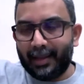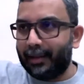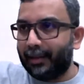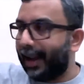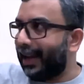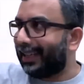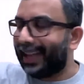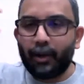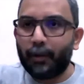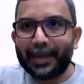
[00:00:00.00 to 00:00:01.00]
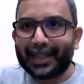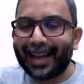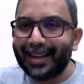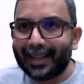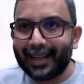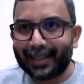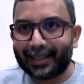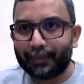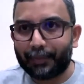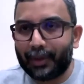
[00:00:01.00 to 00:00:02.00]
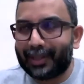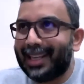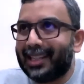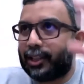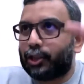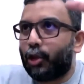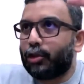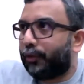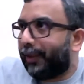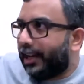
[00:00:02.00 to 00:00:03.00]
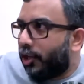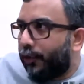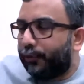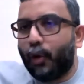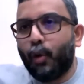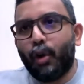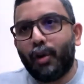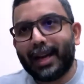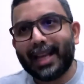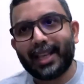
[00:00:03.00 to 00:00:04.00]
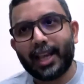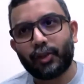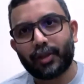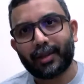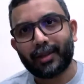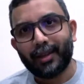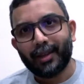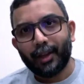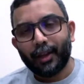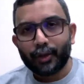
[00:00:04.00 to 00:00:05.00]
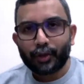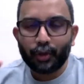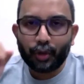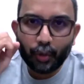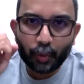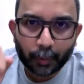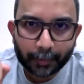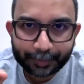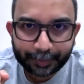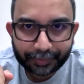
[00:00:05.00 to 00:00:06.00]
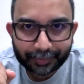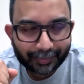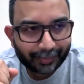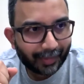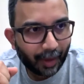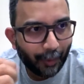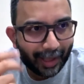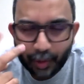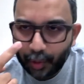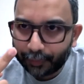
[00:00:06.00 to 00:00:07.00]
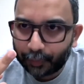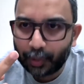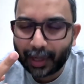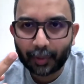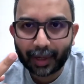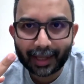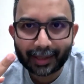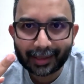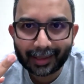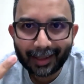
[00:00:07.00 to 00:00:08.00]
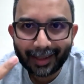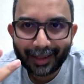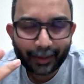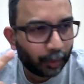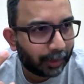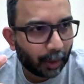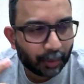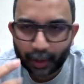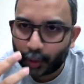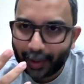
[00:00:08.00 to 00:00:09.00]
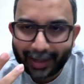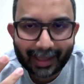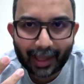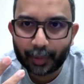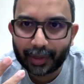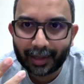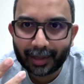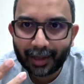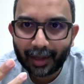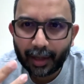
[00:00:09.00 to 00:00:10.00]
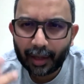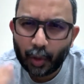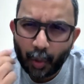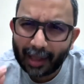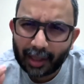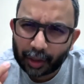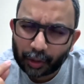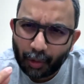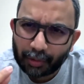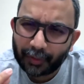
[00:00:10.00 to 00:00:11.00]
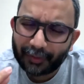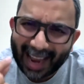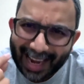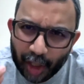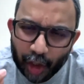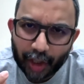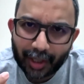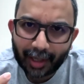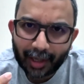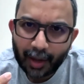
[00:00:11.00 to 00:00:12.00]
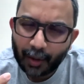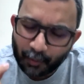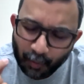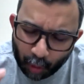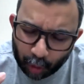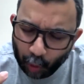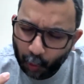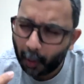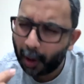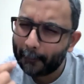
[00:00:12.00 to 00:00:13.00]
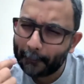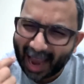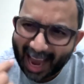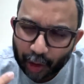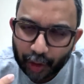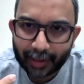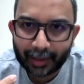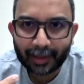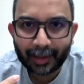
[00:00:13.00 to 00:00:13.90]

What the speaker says: Right? Cannot be calculated, because he's the source of energy for a whole organization. So you, whether you have 2 downlines, 2,000, 20,000, you are the source of energy, mojo, passion.